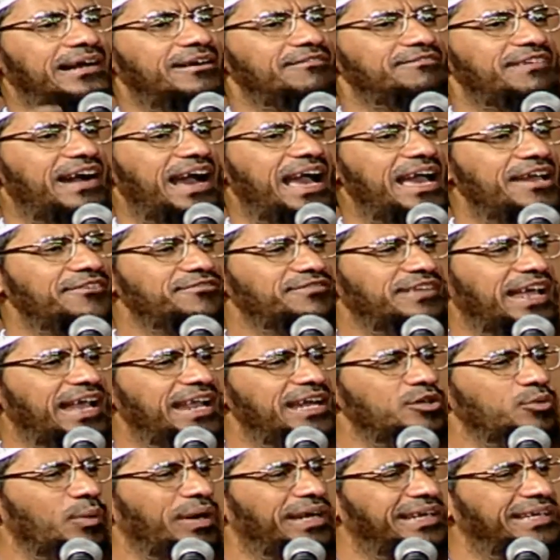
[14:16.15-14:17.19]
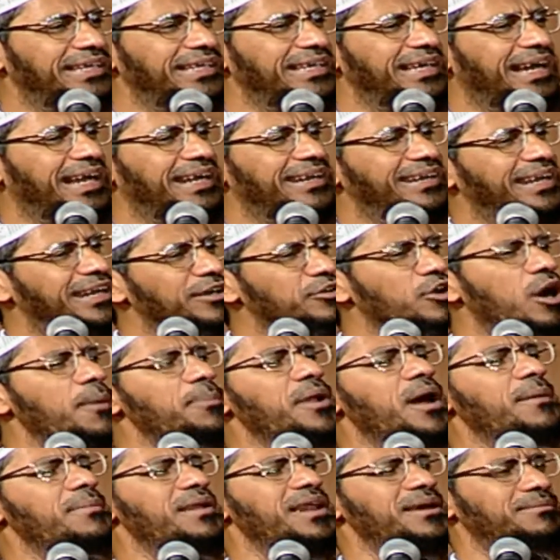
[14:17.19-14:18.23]
5, 10, 20, 100, no
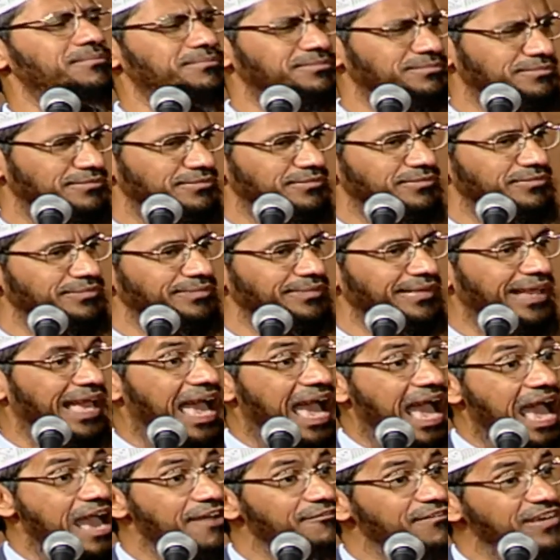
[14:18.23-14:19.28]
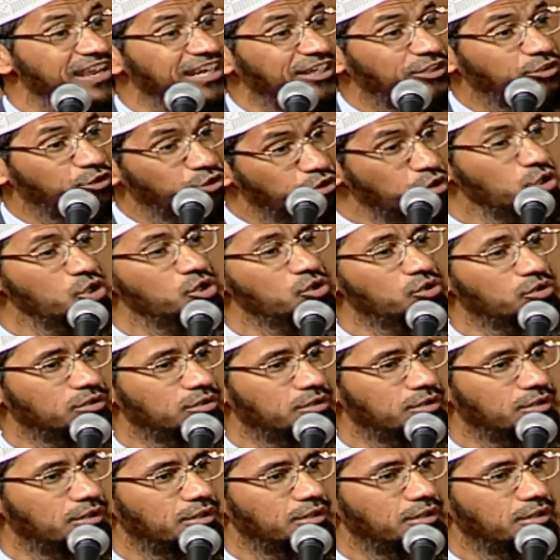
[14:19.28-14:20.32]
problem. Having 2